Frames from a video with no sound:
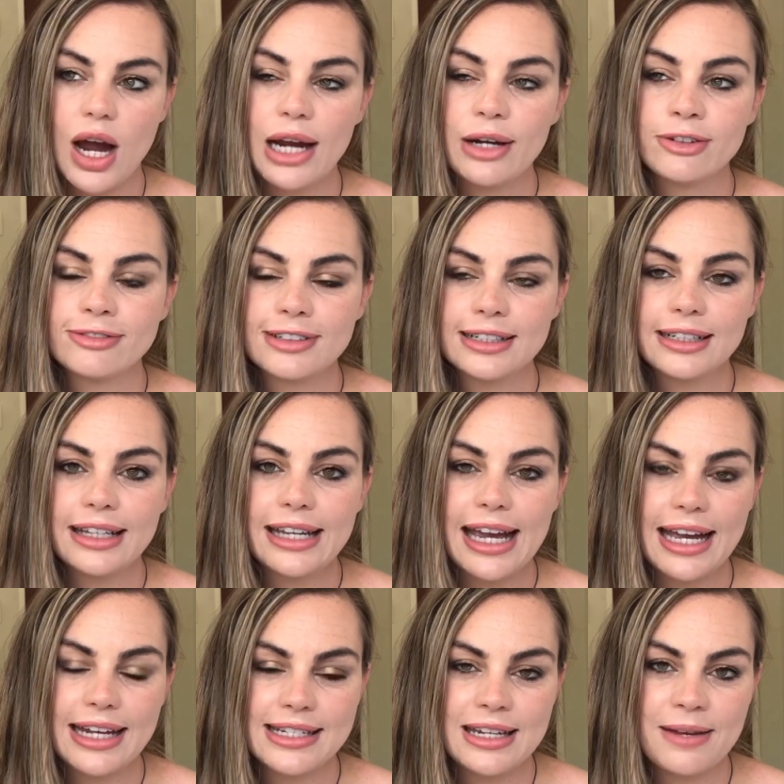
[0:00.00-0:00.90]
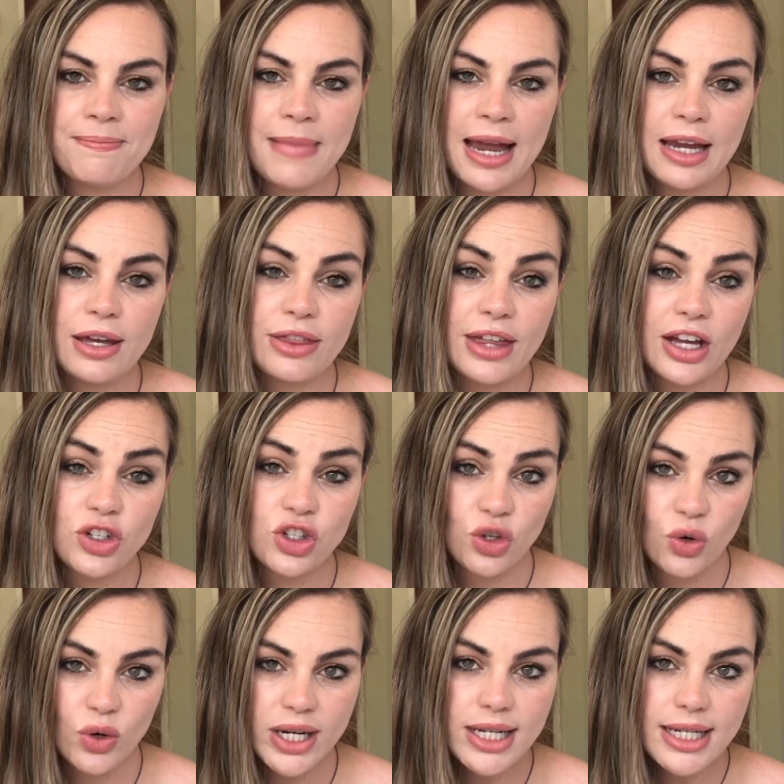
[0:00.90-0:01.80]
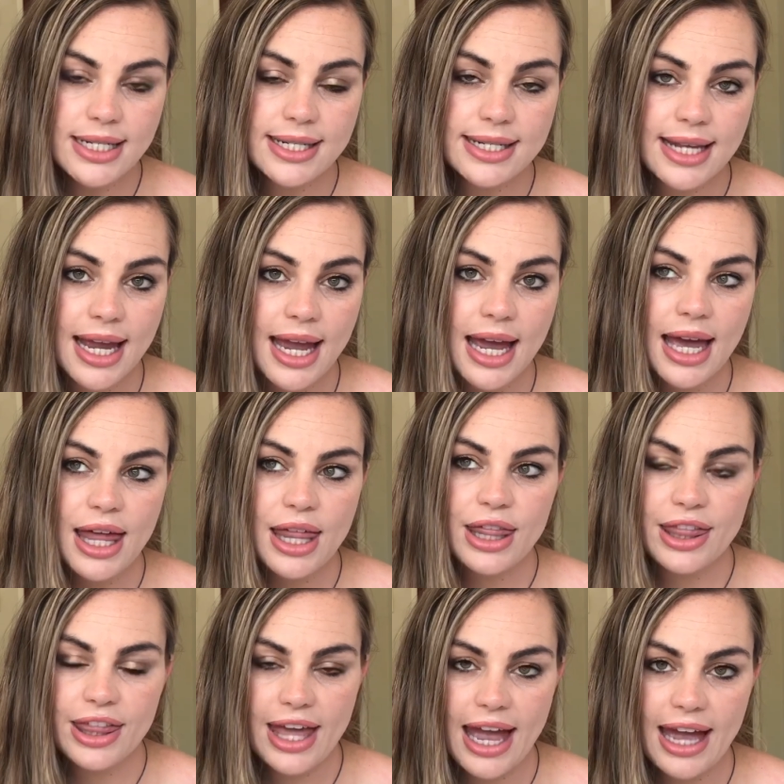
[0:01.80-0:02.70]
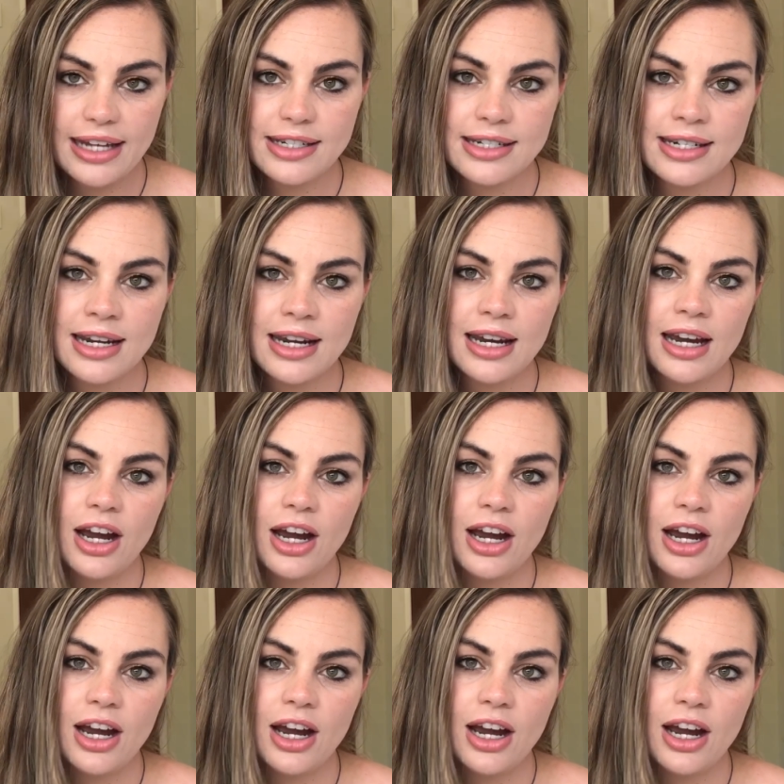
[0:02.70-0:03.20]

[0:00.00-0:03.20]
I really had to make that choice that